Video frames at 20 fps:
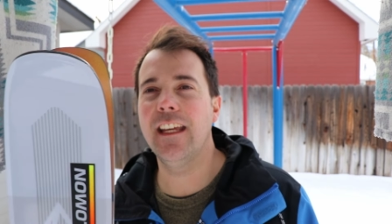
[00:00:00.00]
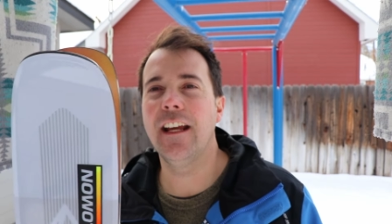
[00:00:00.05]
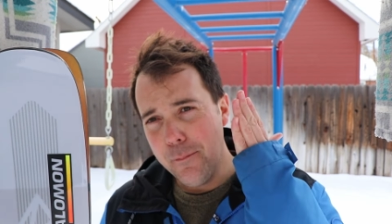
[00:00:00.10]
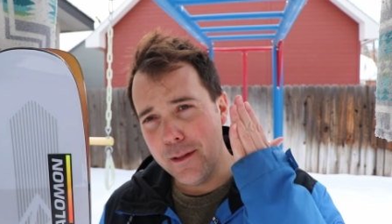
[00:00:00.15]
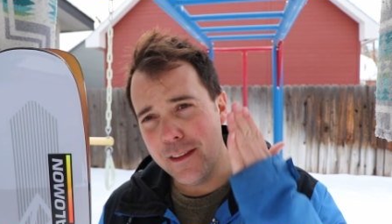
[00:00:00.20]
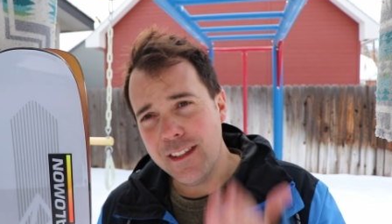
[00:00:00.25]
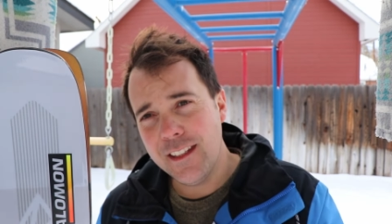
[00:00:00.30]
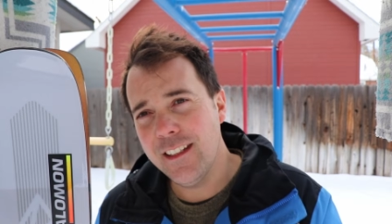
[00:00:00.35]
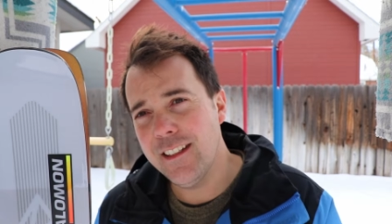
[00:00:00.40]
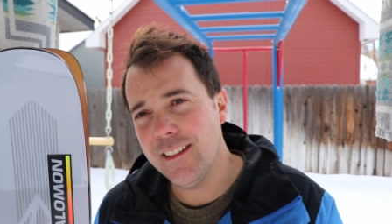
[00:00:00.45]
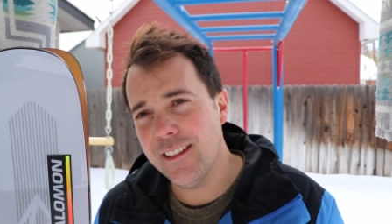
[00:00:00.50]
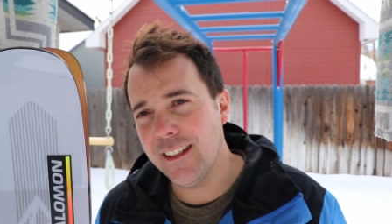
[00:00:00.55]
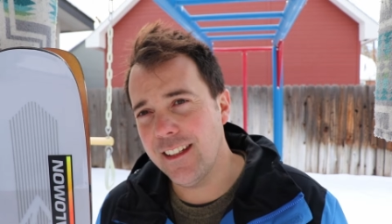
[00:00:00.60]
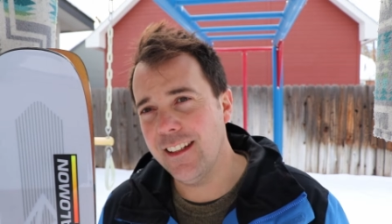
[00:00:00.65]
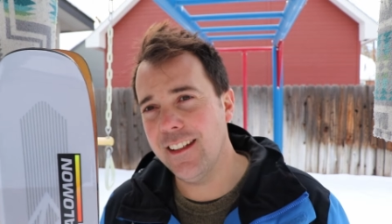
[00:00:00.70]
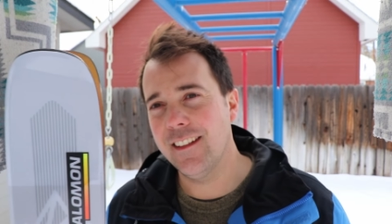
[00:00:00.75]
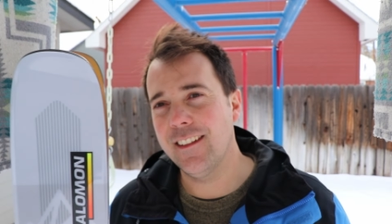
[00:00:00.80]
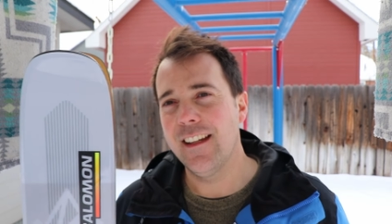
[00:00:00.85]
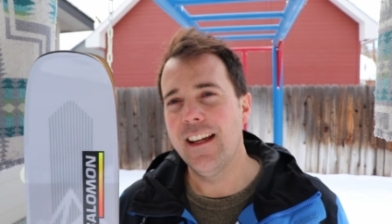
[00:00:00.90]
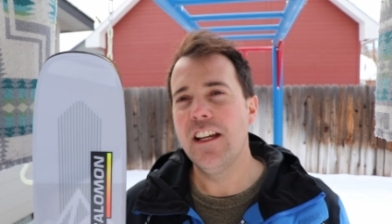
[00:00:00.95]
But these
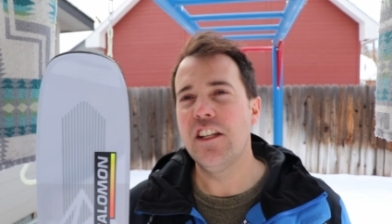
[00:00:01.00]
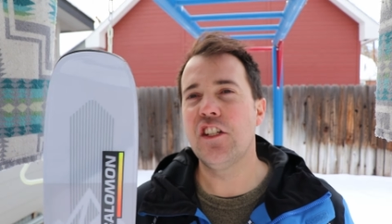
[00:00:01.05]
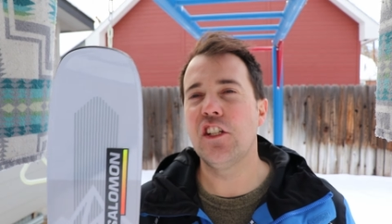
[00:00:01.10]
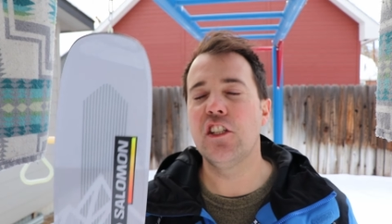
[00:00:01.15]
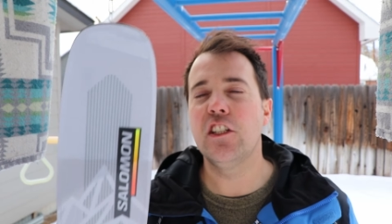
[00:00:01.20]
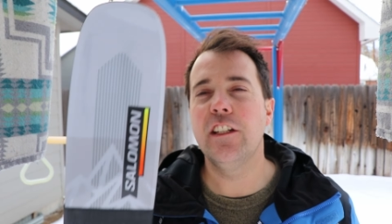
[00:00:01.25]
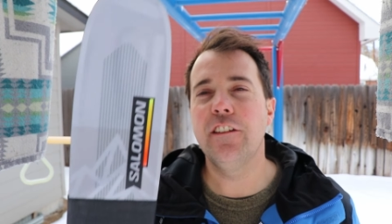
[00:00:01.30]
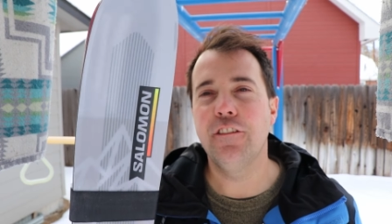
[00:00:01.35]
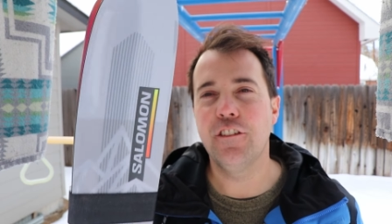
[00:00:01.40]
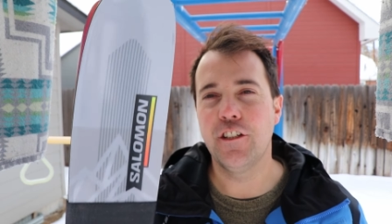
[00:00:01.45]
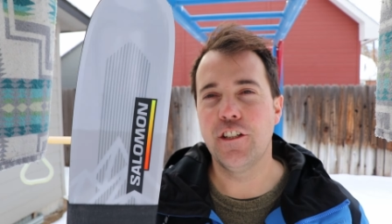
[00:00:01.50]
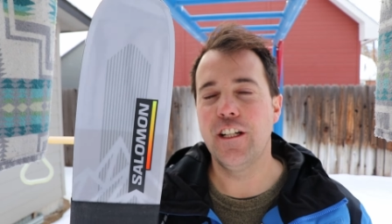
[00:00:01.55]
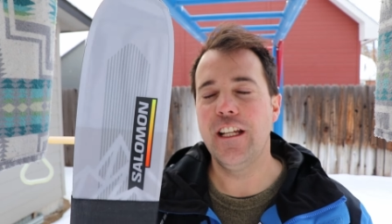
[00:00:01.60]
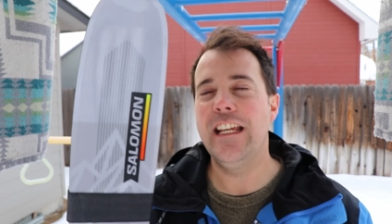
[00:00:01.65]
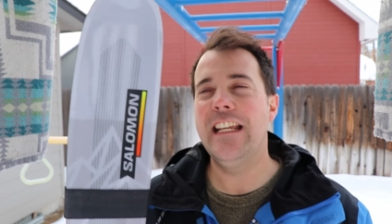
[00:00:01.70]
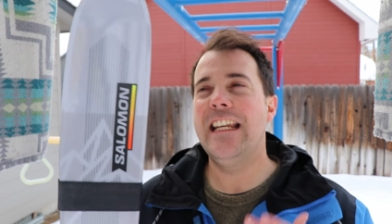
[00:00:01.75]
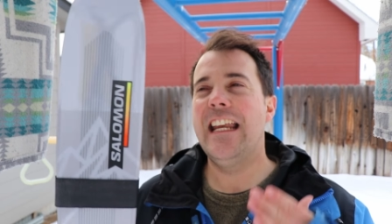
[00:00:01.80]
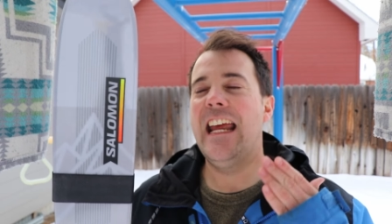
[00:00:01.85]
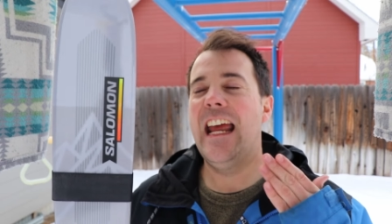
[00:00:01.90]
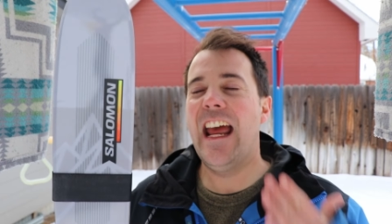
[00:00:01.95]
skis delivered
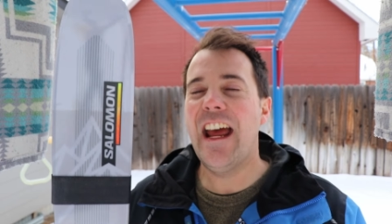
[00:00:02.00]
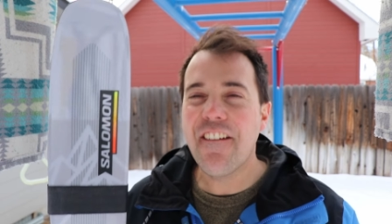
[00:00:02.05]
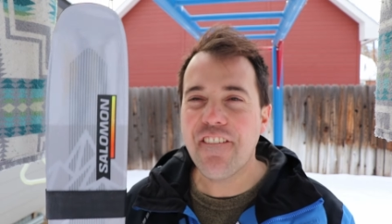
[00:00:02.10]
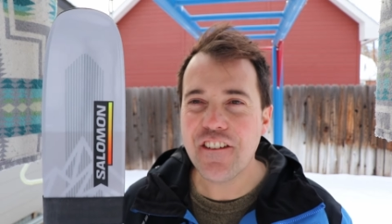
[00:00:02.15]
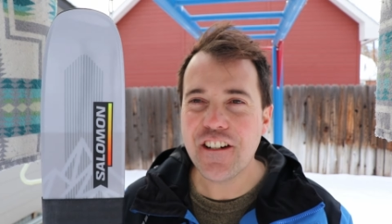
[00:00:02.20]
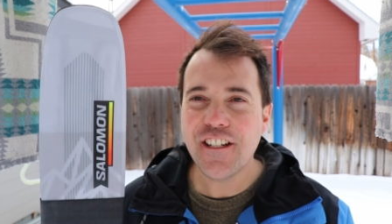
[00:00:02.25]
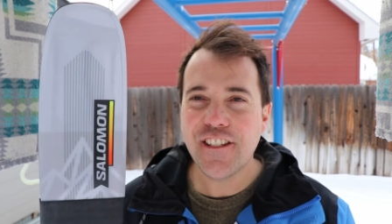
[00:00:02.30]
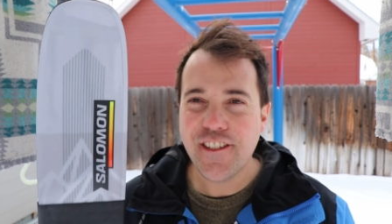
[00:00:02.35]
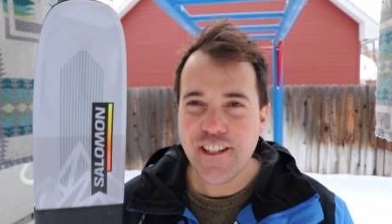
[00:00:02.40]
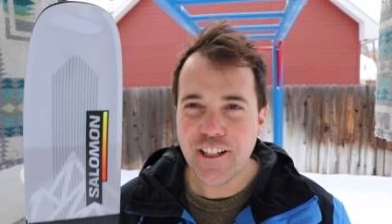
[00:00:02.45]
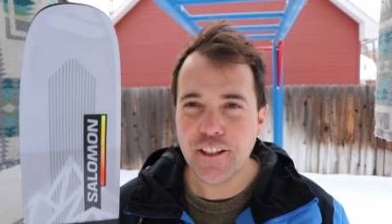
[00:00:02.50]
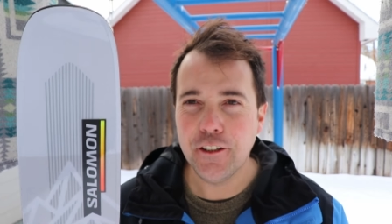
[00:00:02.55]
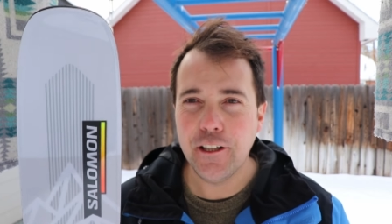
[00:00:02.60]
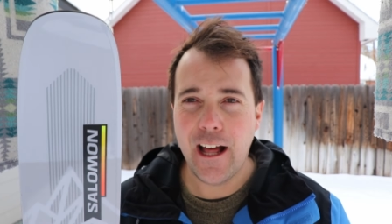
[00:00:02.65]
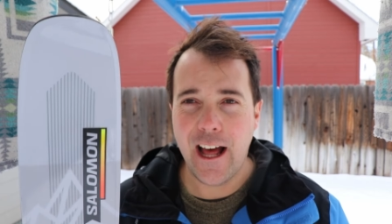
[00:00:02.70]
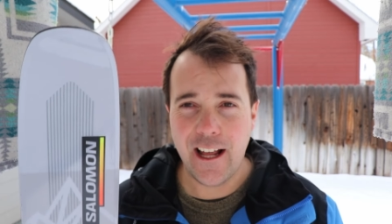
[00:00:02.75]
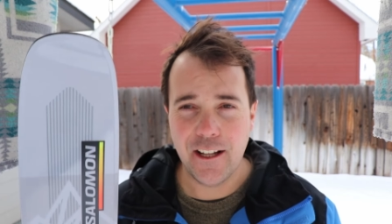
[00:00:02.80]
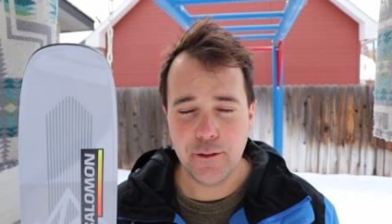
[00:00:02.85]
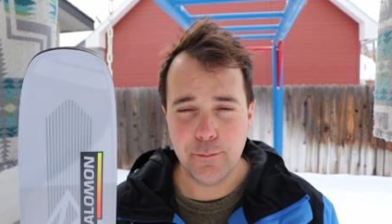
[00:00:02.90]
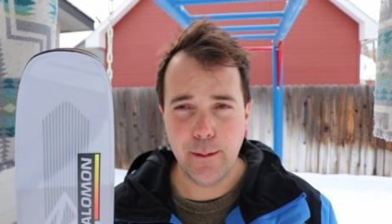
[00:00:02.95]
in every single
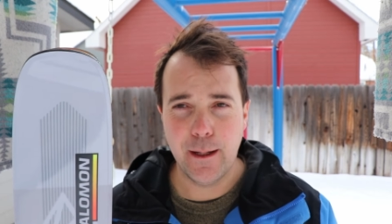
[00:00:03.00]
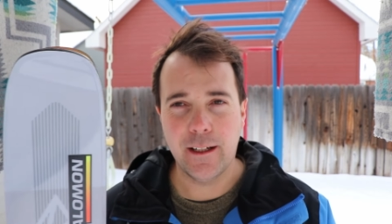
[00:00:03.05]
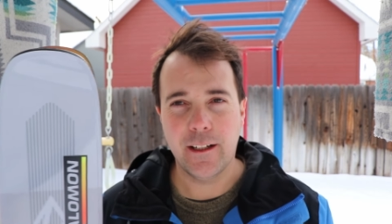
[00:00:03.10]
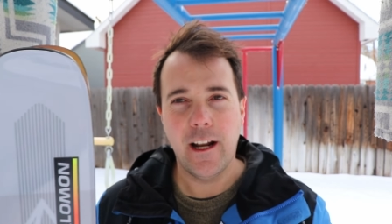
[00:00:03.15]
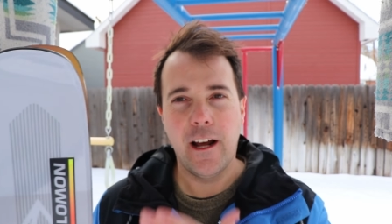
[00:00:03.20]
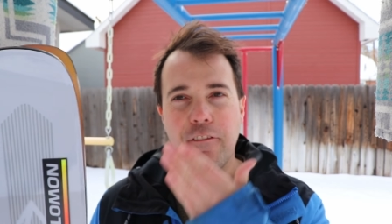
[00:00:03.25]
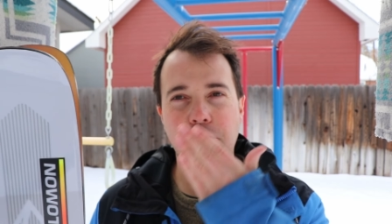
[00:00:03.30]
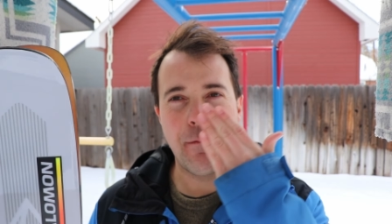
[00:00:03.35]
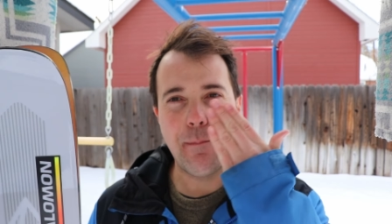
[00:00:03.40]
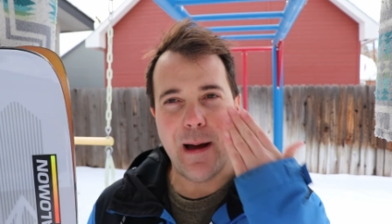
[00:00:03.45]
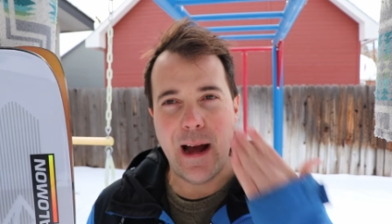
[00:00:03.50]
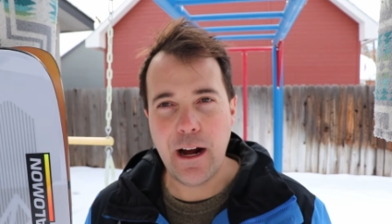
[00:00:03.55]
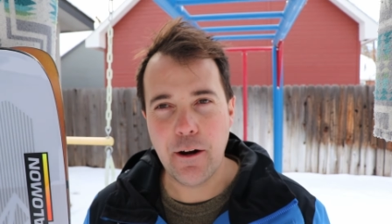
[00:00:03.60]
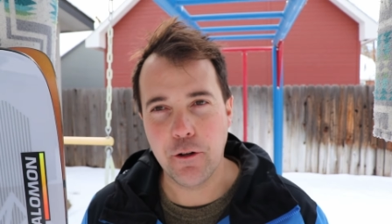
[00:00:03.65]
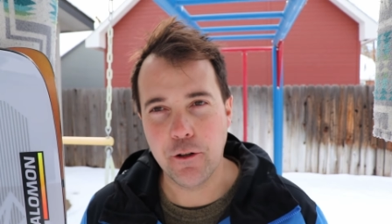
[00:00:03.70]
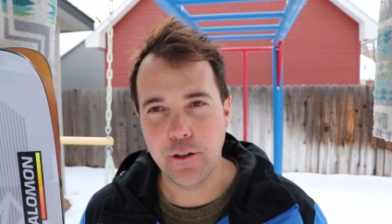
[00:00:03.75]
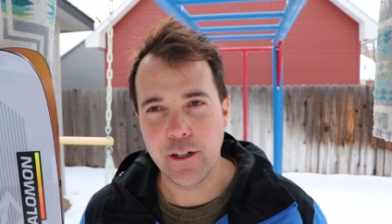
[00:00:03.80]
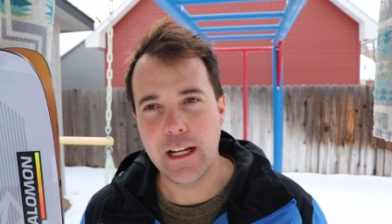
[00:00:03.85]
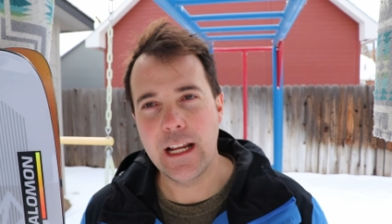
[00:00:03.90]
aspect of a powder